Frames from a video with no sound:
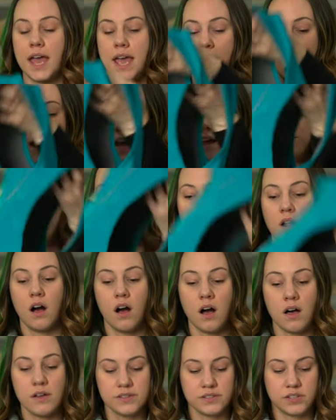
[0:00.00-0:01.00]
And what
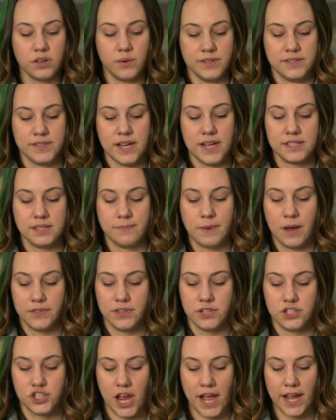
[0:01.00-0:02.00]
also is nice about
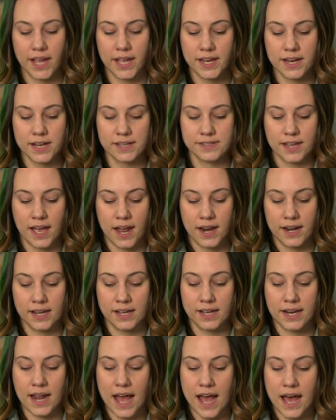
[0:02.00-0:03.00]
this jacket is that
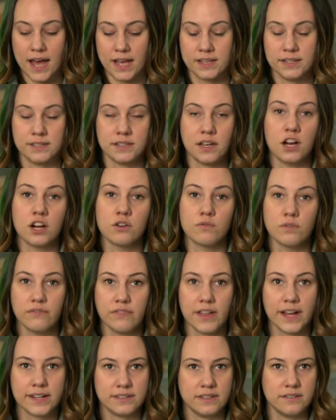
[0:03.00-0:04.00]
it has a
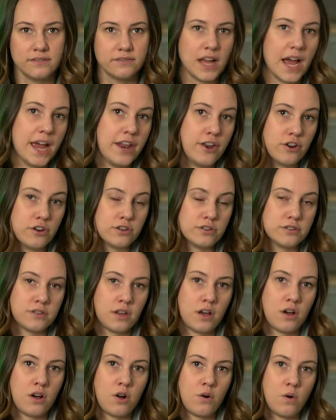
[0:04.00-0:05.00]
reflective liner.
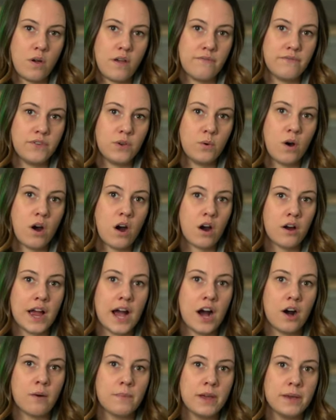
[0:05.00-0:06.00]
So if you are
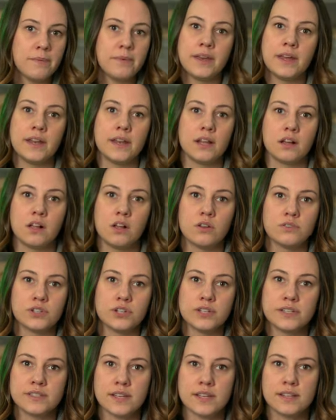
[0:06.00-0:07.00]
out maybe getting closer
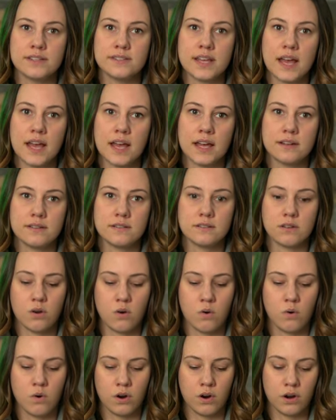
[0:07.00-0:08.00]
to sunset,
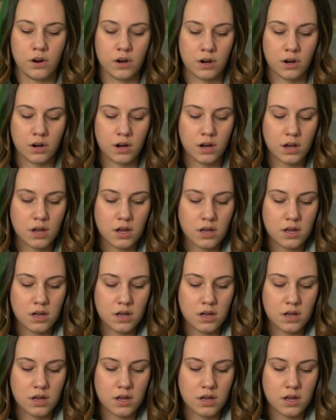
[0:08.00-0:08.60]
or